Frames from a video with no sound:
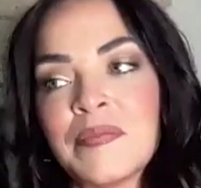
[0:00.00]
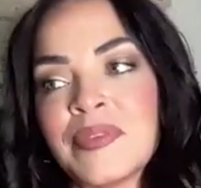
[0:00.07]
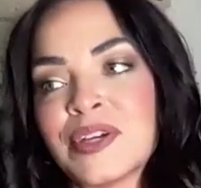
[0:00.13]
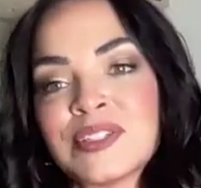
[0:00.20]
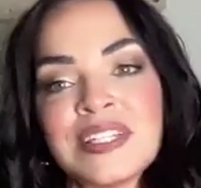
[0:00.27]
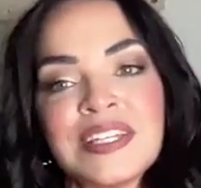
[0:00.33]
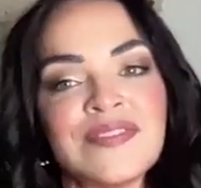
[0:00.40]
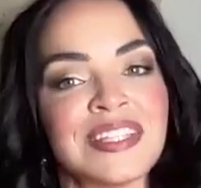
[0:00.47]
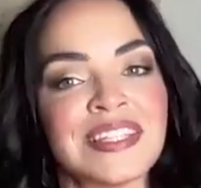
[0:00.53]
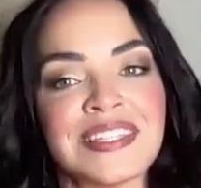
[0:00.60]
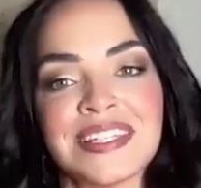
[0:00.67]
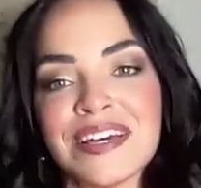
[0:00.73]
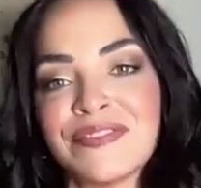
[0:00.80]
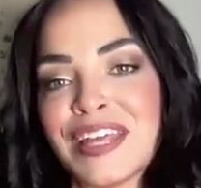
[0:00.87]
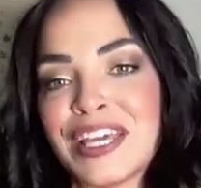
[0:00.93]
There's even
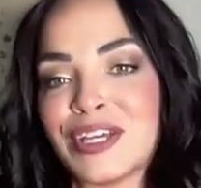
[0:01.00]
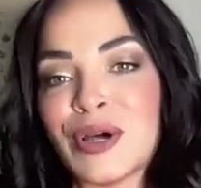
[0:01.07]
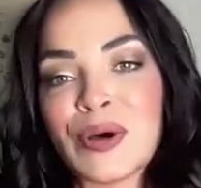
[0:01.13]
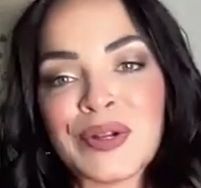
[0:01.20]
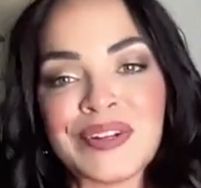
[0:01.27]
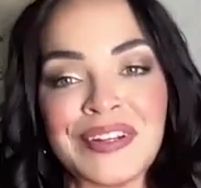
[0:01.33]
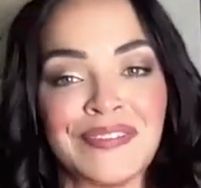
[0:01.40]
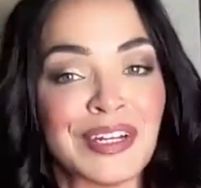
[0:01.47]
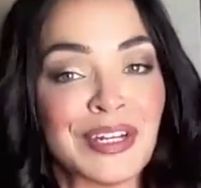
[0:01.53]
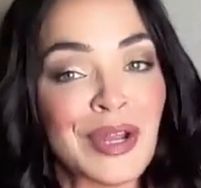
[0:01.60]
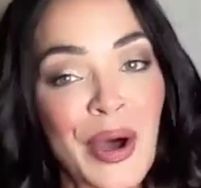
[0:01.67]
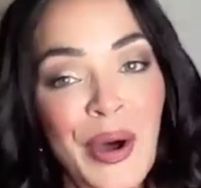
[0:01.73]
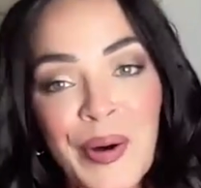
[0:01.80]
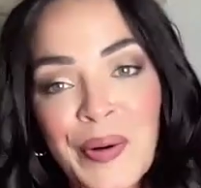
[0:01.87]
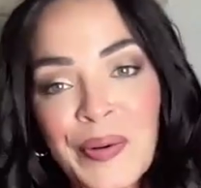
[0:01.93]
stuff that y'all don't even
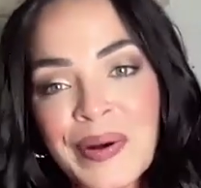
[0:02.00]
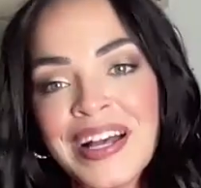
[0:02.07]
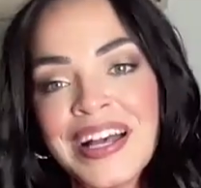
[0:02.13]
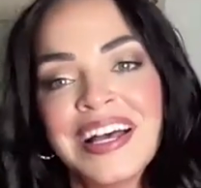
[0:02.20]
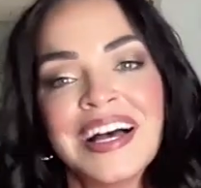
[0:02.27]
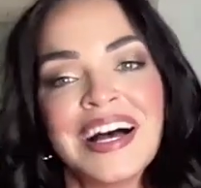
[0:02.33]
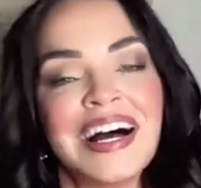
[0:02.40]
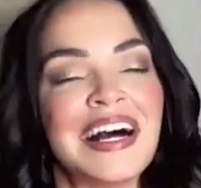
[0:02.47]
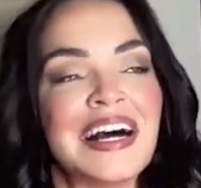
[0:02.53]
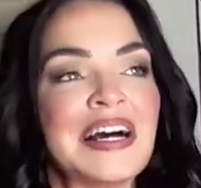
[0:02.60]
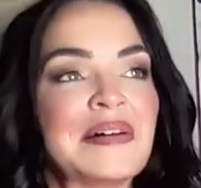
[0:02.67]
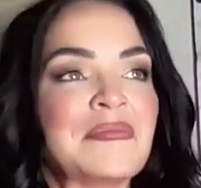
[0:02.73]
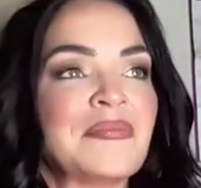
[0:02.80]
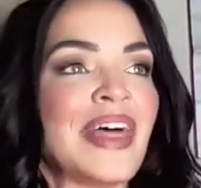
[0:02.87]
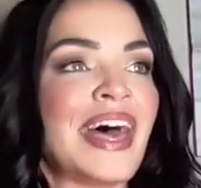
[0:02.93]
know
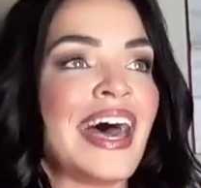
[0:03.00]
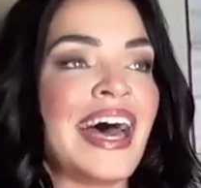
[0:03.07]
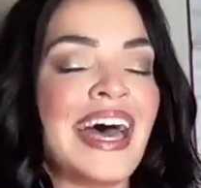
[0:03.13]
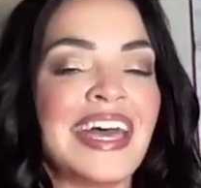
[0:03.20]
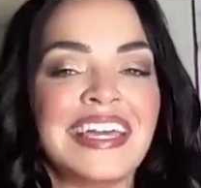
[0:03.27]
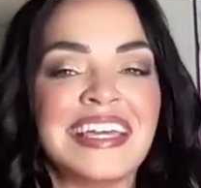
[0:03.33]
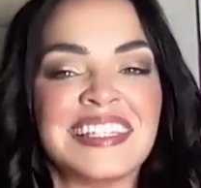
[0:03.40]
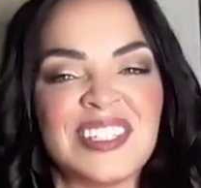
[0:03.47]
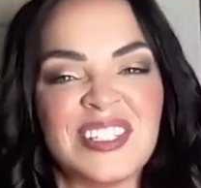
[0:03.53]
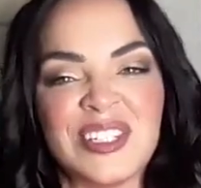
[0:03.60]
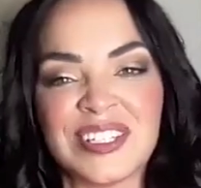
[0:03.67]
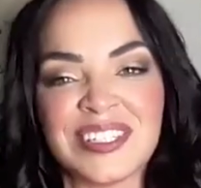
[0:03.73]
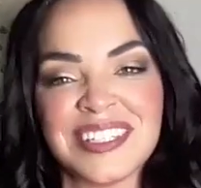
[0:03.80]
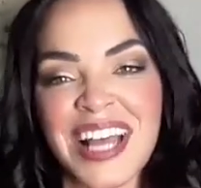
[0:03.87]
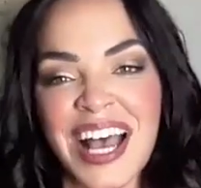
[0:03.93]
that it's
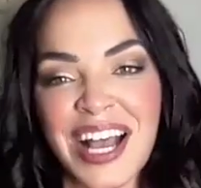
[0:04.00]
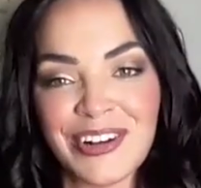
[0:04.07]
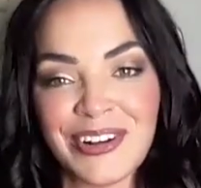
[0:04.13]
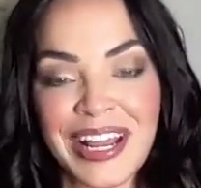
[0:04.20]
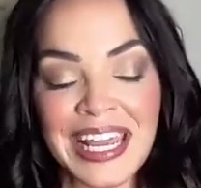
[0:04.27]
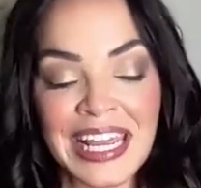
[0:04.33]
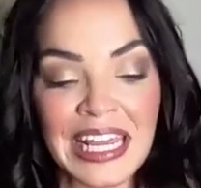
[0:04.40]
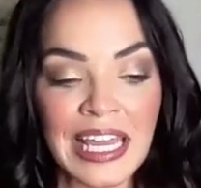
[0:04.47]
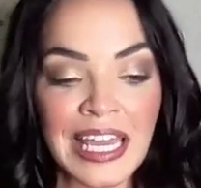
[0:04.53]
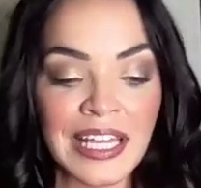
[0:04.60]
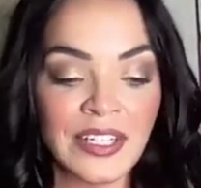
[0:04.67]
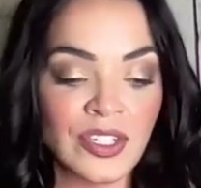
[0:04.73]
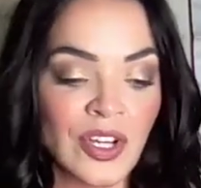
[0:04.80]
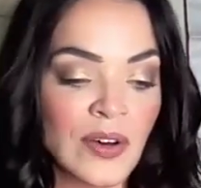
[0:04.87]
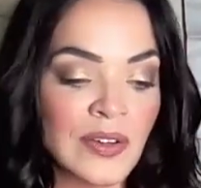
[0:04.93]
just not great.
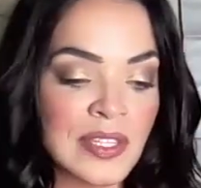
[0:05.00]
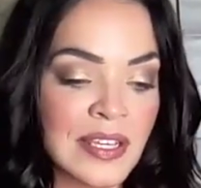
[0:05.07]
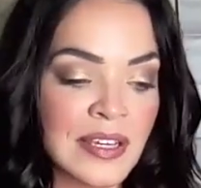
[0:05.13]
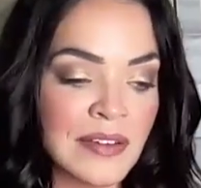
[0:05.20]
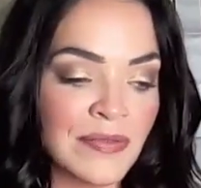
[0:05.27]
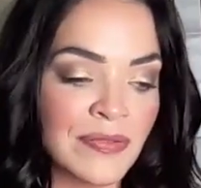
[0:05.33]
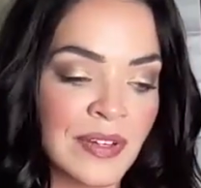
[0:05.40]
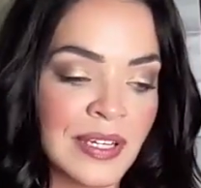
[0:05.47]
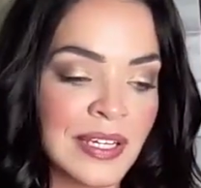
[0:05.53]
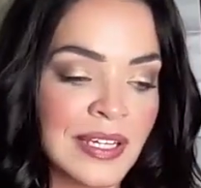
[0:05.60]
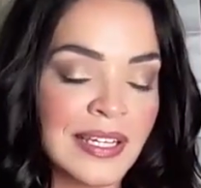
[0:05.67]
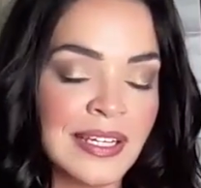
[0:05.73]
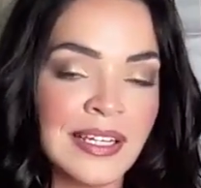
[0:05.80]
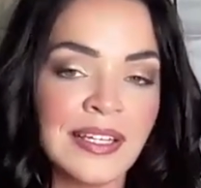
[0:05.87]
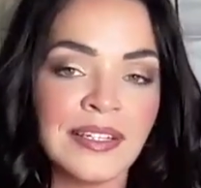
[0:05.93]
And Joseph's
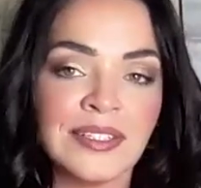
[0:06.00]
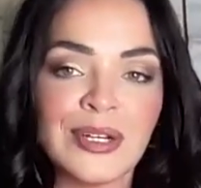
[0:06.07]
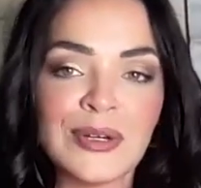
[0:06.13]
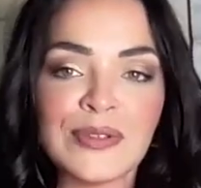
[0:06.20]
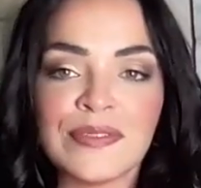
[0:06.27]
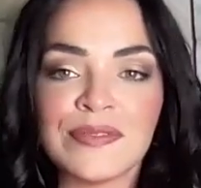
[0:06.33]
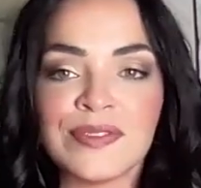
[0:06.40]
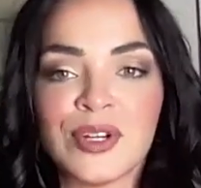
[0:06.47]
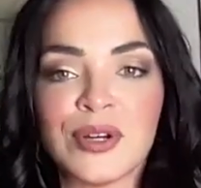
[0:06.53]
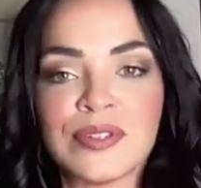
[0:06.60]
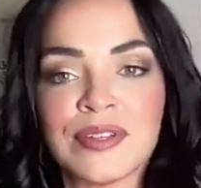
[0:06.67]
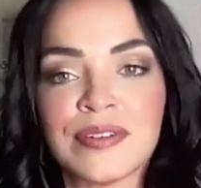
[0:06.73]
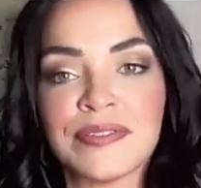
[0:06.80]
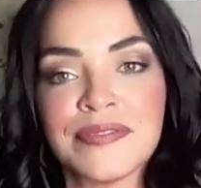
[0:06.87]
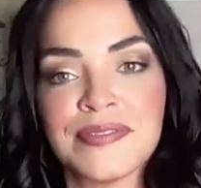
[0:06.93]

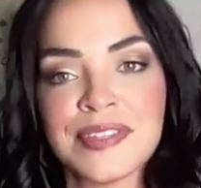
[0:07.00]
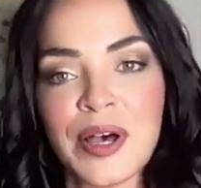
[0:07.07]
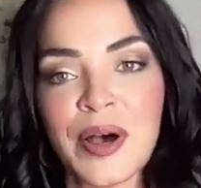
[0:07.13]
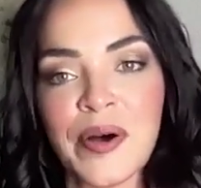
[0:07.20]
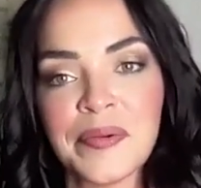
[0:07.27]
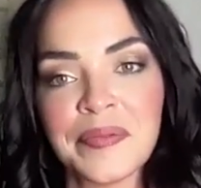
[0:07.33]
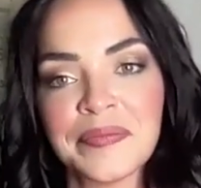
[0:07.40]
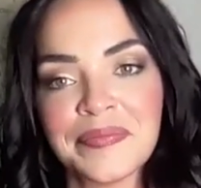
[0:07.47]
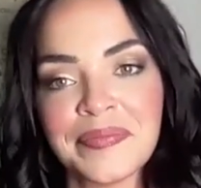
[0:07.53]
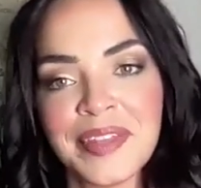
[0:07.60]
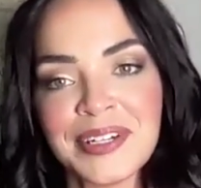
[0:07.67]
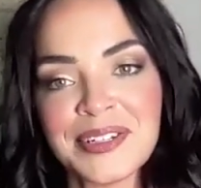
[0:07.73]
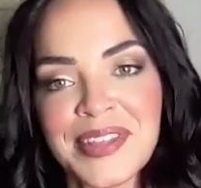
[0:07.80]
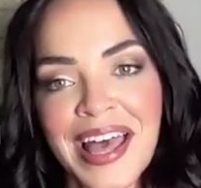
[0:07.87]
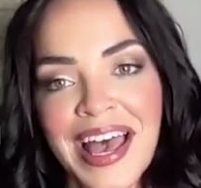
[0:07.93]
Joseph. So
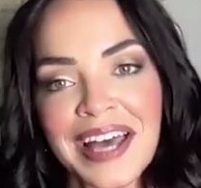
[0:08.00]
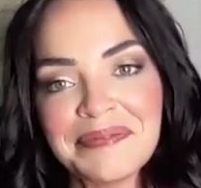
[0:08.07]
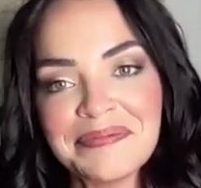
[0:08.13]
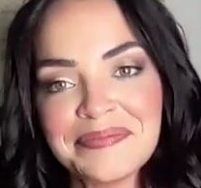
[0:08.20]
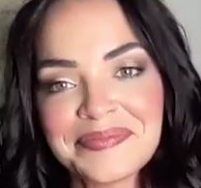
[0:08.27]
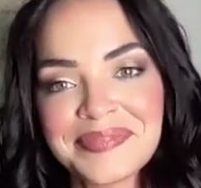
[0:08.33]
there's that.